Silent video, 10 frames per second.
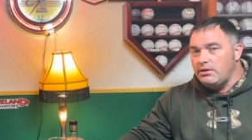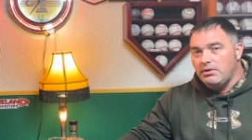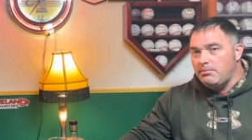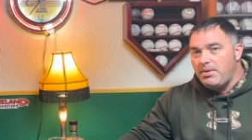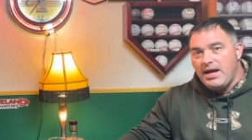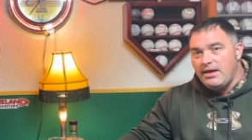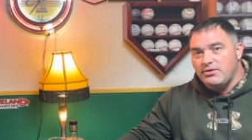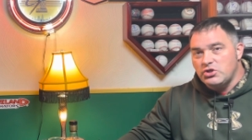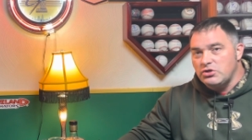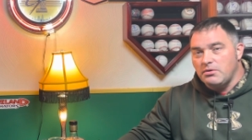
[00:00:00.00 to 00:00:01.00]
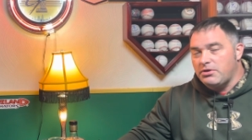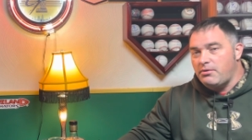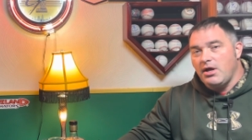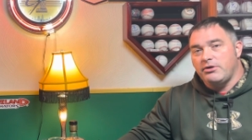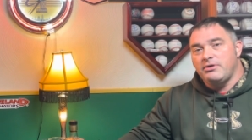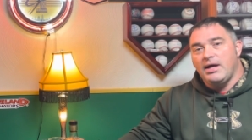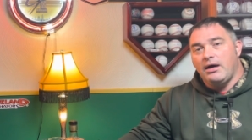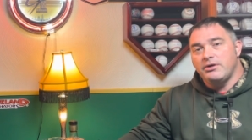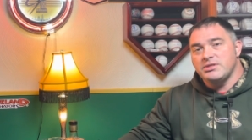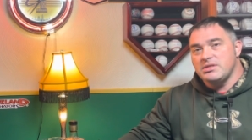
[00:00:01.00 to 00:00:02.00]
wouldn't pay the $200 or
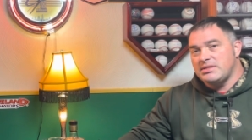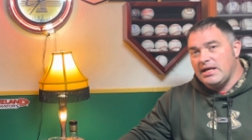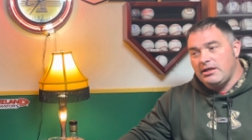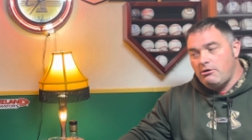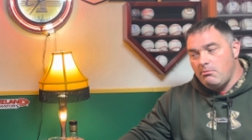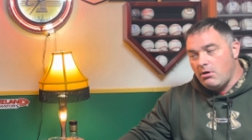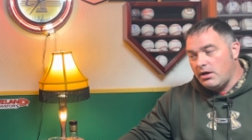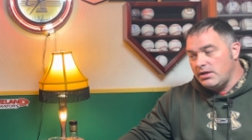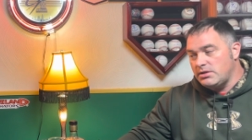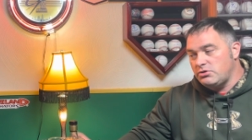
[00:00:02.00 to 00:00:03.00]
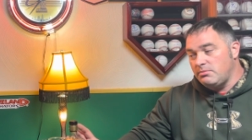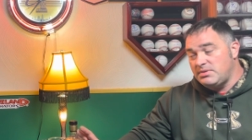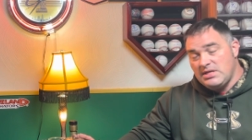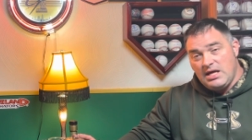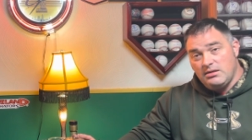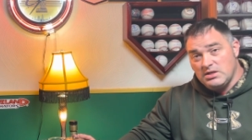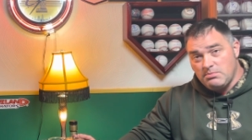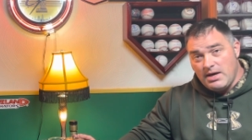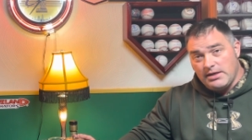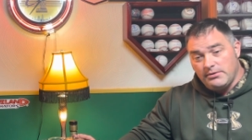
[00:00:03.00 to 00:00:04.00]
$300 in the secondary market to obtain this
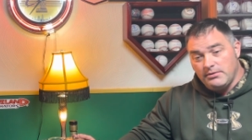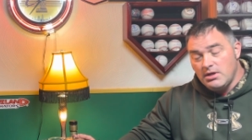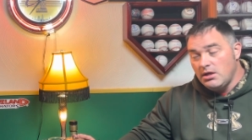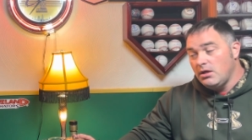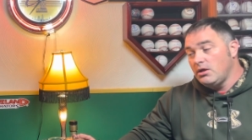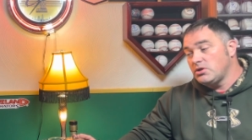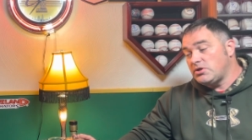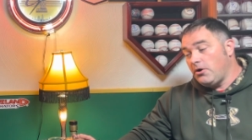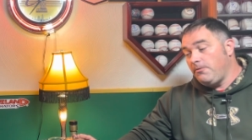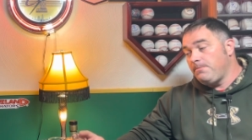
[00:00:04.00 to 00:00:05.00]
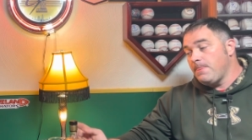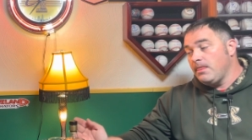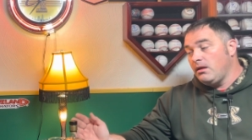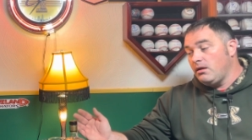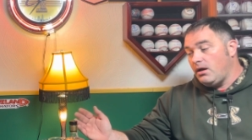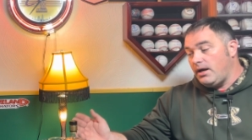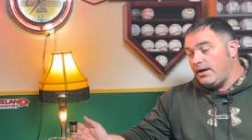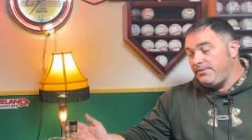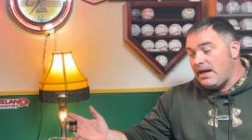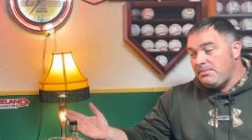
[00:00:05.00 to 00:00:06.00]
bottle. So
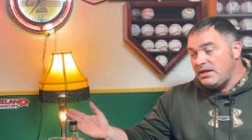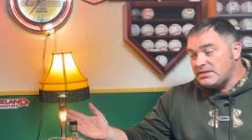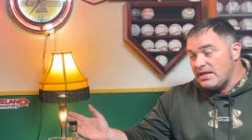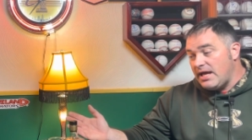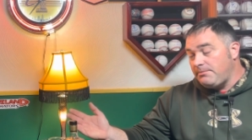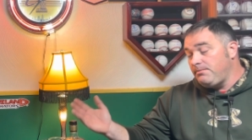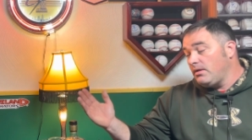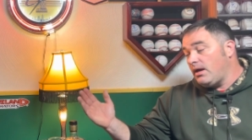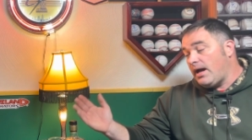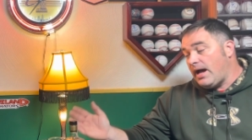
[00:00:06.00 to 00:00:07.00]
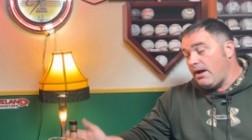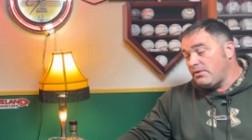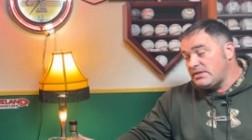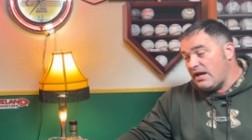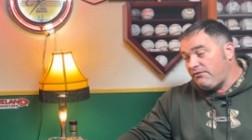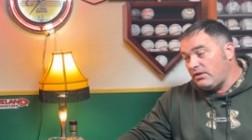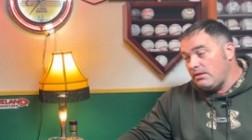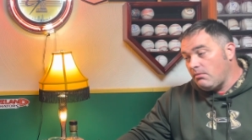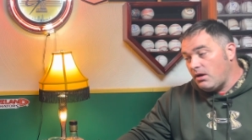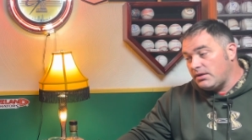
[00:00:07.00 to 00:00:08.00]
that being said, I would definitely
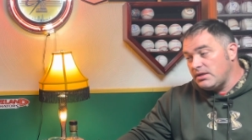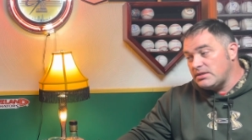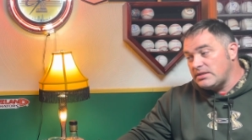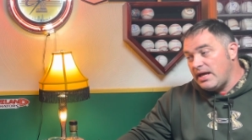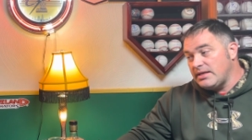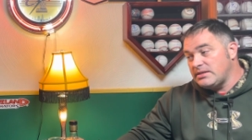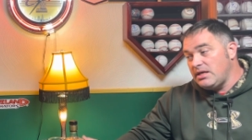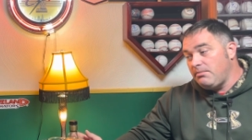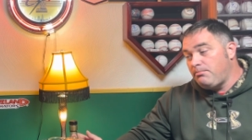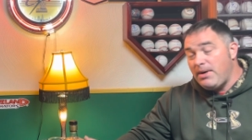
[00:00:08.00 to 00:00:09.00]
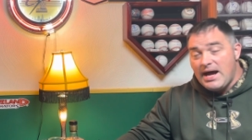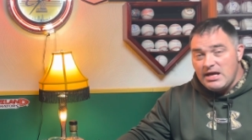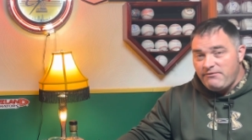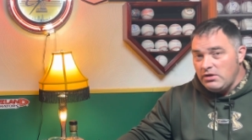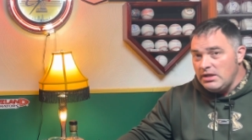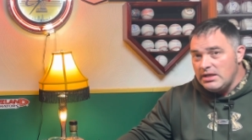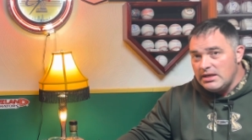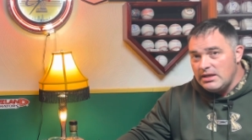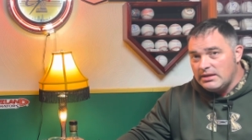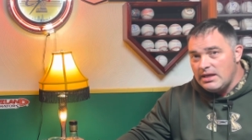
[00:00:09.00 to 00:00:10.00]
mark this as the buy if you can
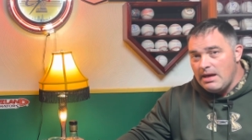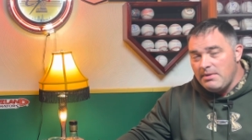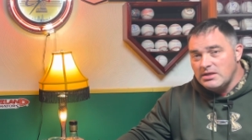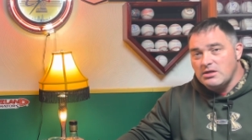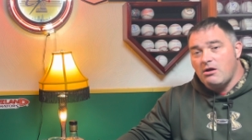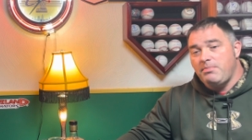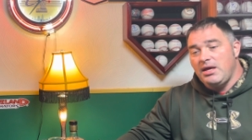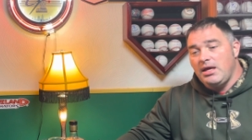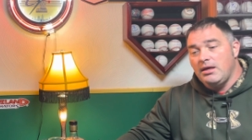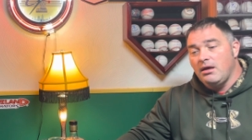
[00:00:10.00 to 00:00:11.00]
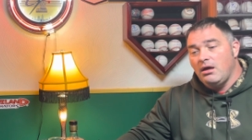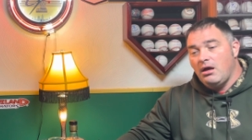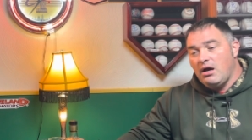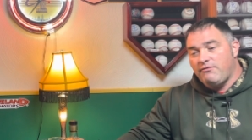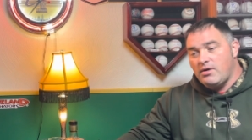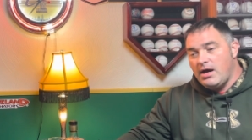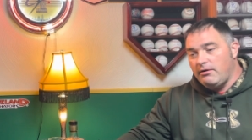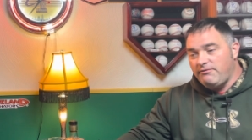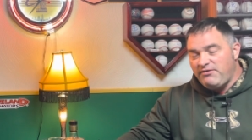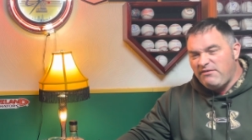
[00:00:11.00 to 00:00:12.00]
get it at the MSRP of
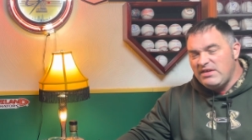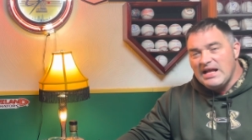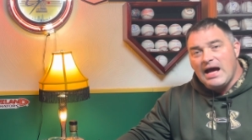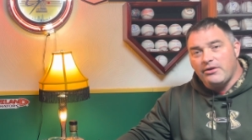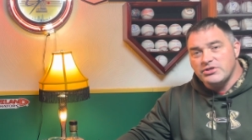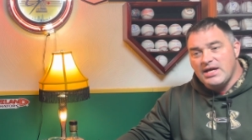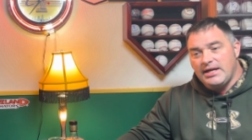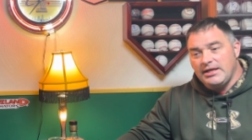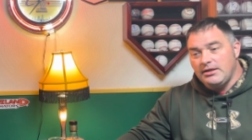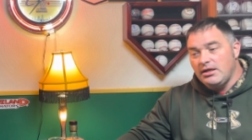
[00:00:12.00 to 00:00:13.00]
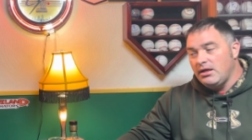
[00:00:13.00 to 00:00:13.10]
around $50 on it.